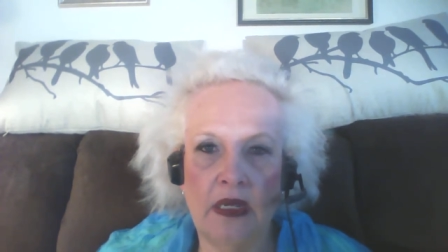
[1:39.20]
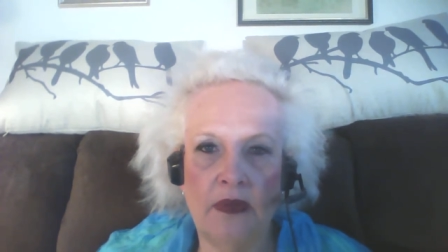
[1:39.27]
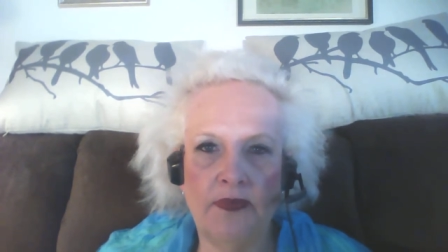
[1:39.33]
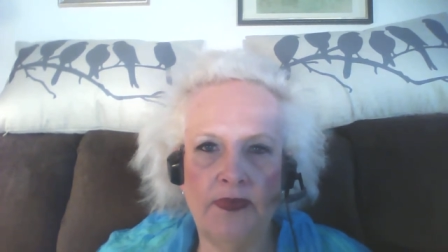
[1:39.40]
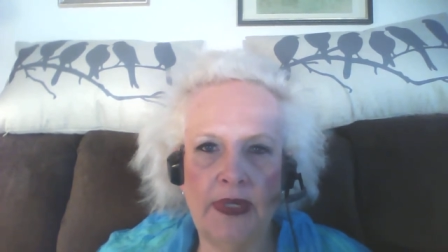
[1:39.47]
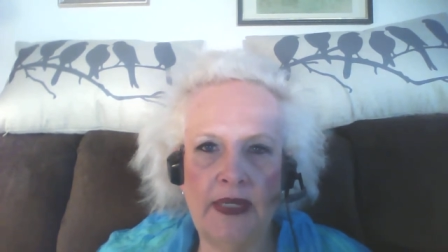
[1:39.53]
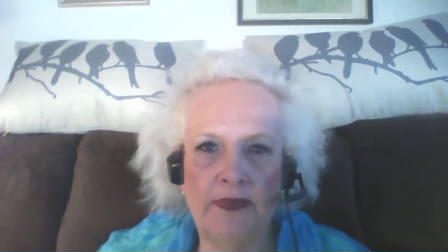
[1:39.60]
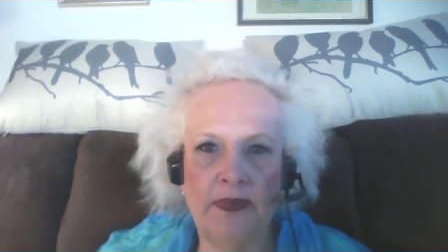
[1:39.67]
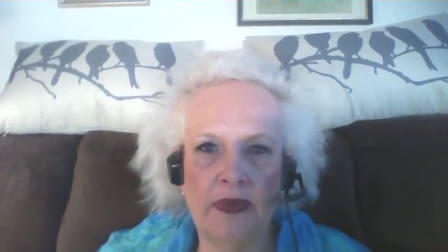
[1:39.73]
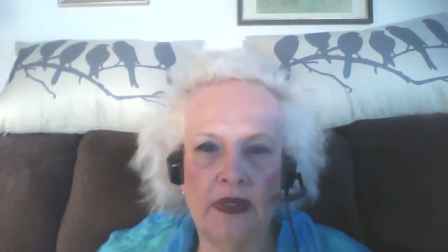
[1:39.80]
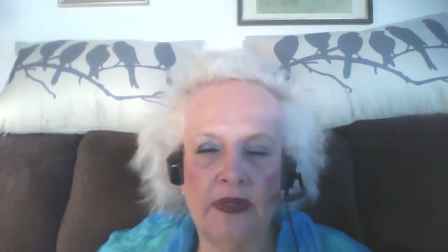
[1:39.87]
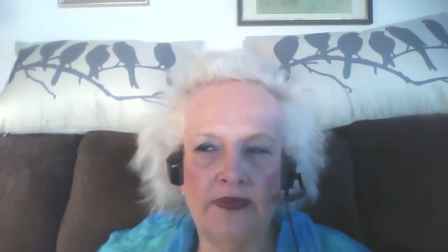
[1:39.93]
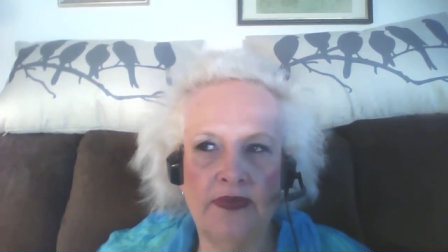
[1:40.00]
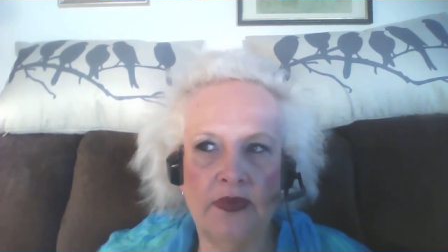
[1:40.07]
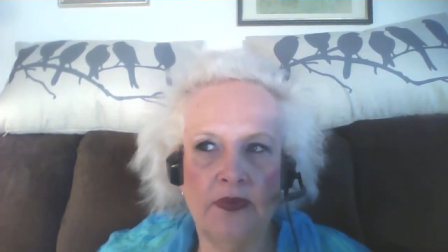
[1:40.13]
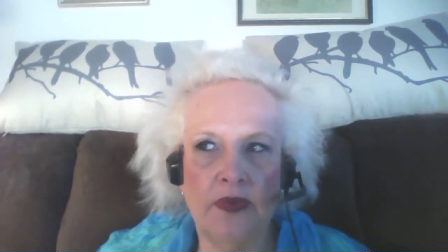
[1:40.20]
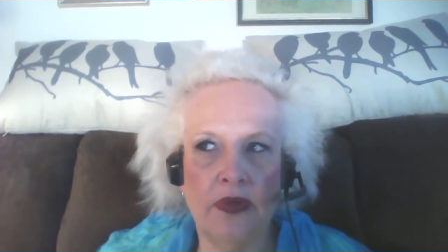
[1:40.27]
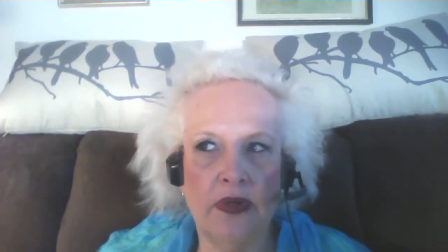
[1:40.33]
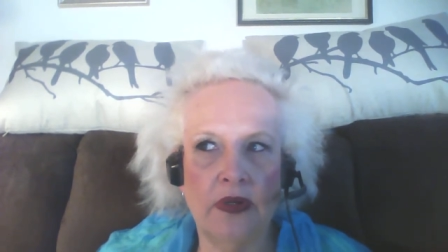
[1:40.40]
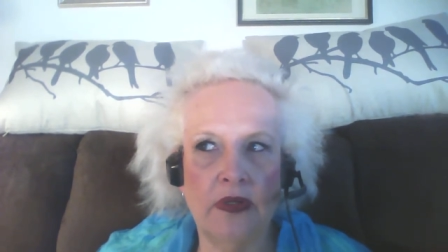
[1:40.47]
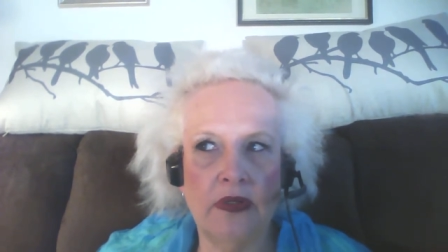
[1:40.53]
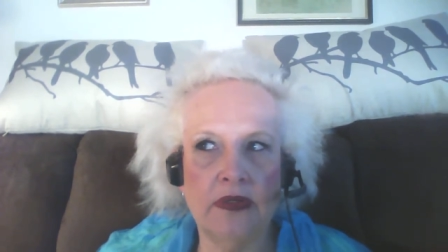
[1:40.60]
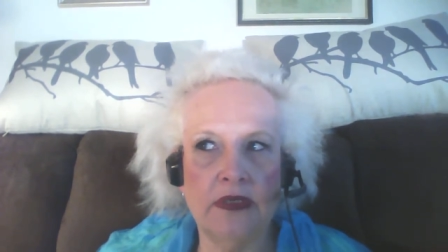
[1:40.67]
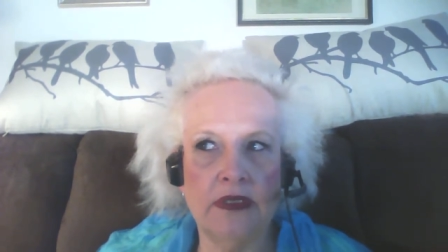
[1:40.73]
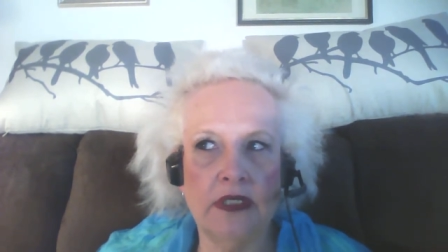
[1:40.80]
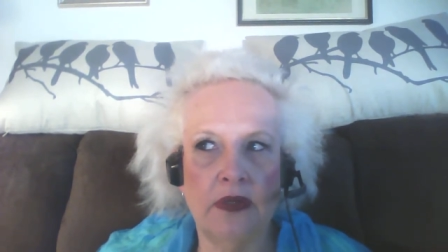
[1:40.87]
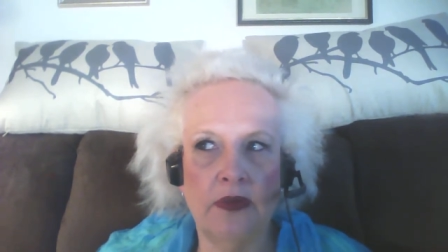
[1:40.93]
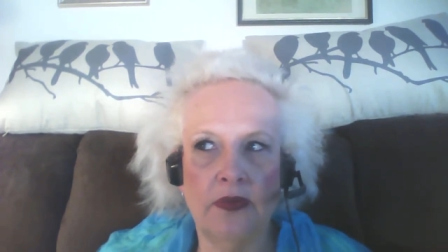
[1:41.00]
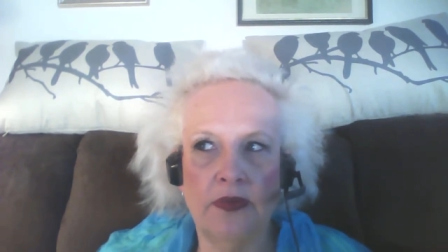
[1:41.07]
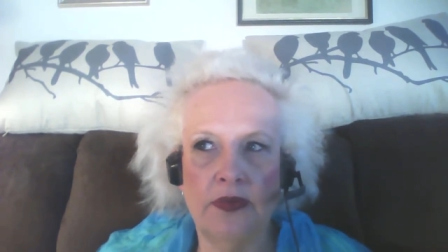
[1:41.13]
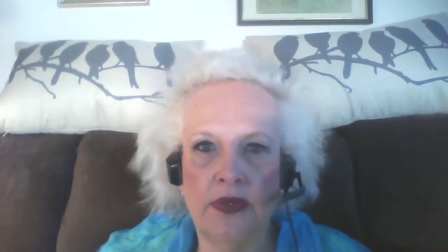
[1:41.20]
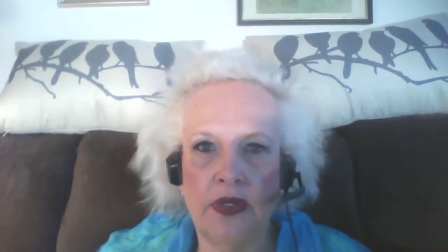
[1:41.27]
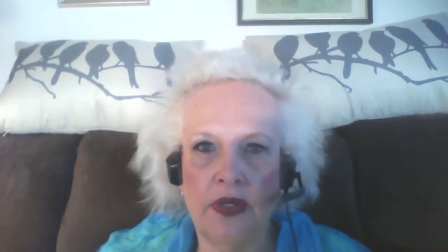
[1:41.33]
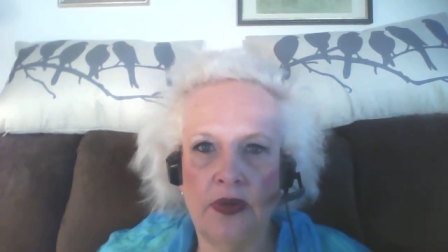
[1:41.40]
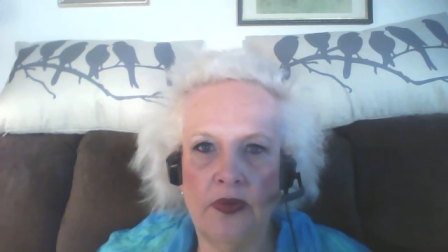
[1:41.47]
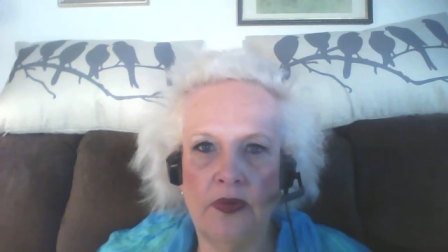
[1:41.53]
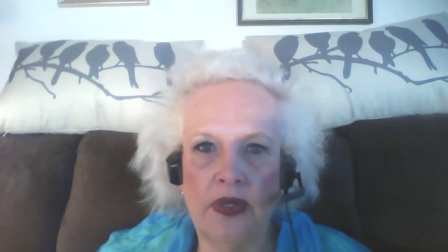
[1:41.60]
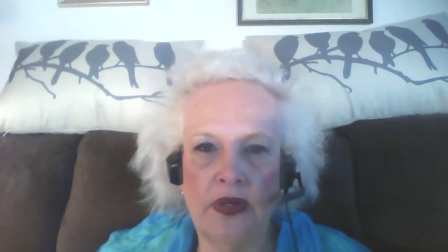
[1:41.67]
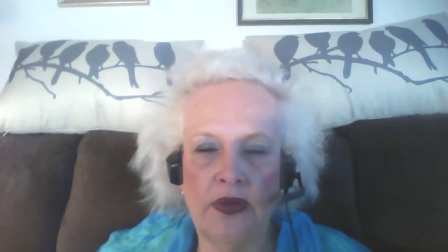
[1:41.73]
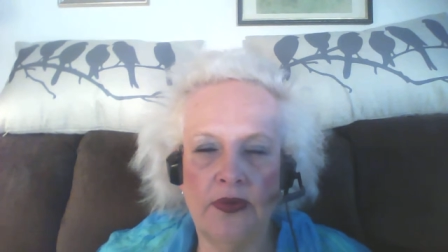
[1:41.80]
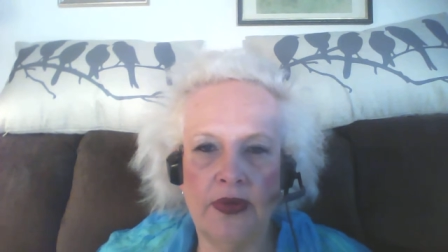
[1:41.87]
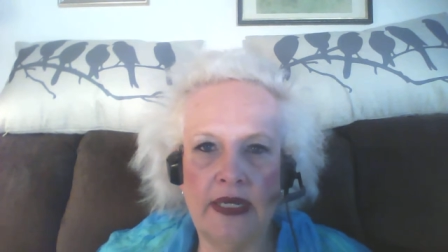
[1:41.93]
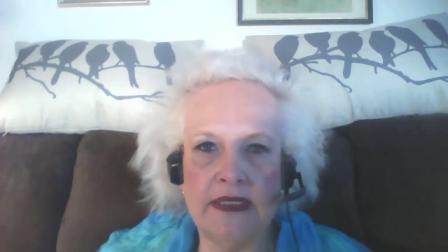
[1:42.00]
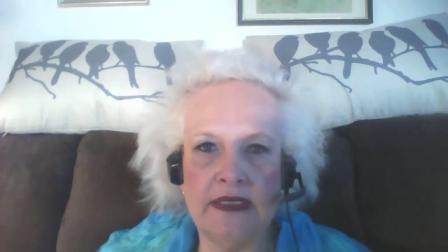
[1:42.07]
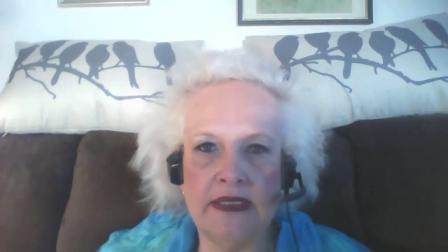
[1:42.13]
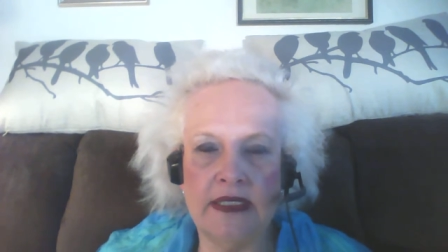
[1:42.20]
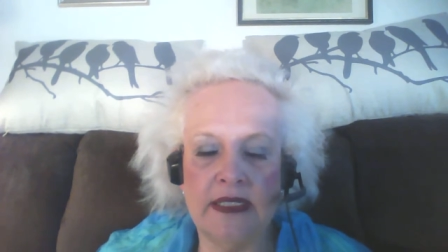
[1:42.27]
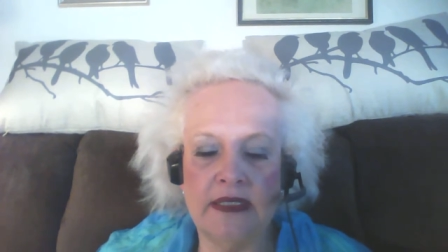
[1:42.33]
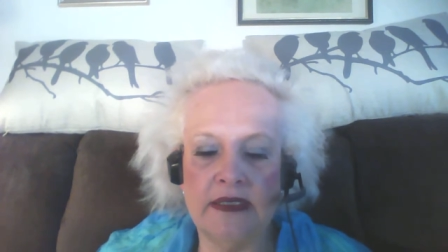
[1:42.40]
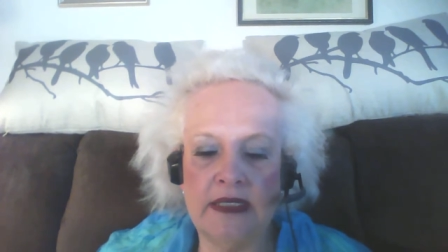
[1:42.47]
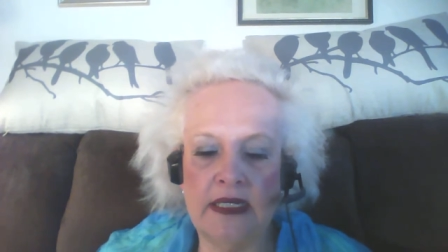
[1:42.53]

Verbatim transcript: people of the world don't know what grace is.